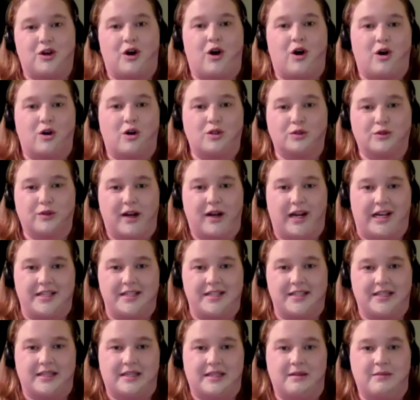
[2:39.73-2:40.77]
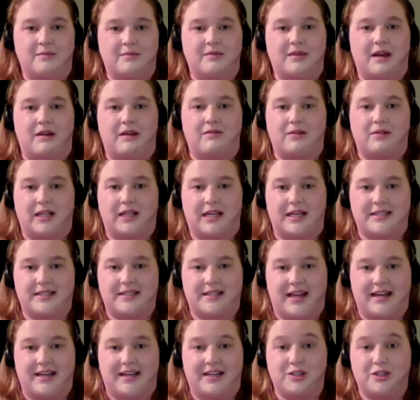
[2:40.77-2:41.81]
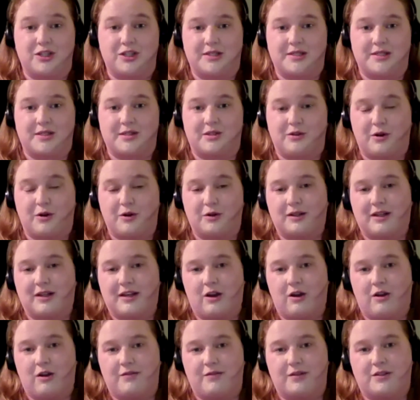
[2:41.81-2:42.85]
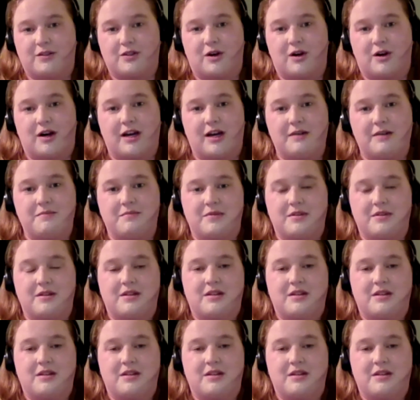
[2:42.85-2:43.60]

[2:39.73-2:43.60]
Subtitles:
the whole grains in them. They release energy slowly over time,